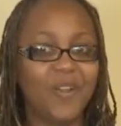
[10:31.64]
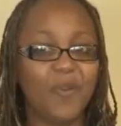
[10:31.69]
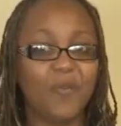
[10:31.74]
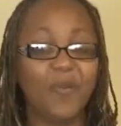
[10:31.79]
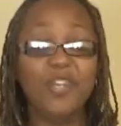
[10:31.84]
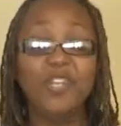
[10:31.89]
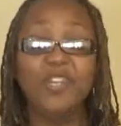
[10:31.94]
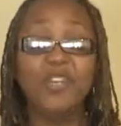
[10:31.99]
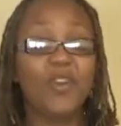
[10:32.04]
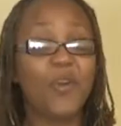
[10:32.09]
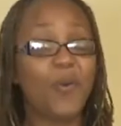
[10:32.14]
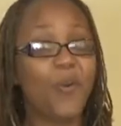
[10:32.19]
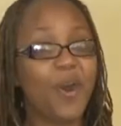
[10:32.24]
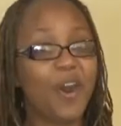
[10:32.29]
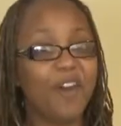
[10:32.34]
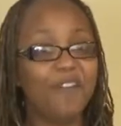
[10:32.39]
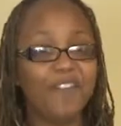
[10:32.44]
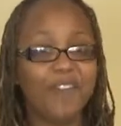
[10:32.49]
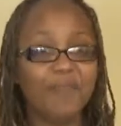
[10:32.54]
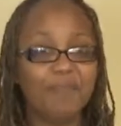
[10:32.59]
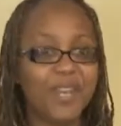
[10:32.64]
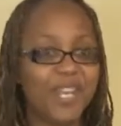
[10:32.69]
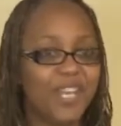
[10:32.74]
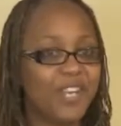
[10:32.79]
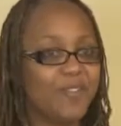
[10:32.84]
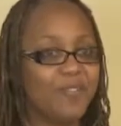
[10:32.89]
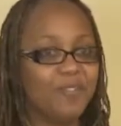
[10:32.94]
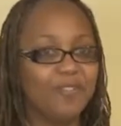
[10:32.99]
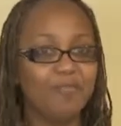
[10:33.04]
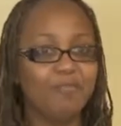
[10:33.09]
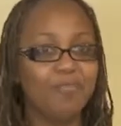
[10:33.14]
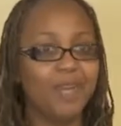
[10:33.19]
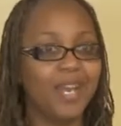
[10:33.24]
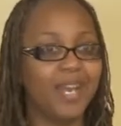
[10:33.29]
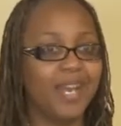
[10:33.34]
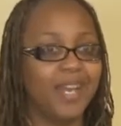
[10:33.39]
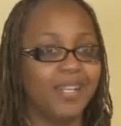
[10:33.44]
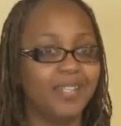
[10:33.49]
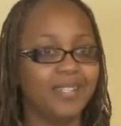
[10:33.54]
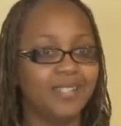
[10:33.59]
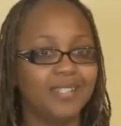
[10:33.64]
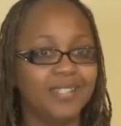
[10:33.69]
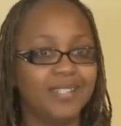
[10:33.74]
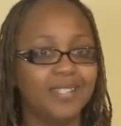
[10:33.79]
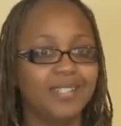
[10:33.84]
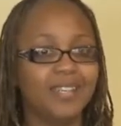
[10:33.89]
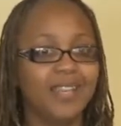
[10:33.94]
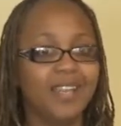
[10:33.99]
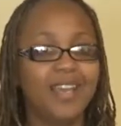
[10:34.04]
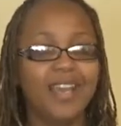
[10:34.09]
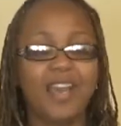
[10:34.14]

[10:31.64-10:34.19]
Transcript: when you go off and make your own plans,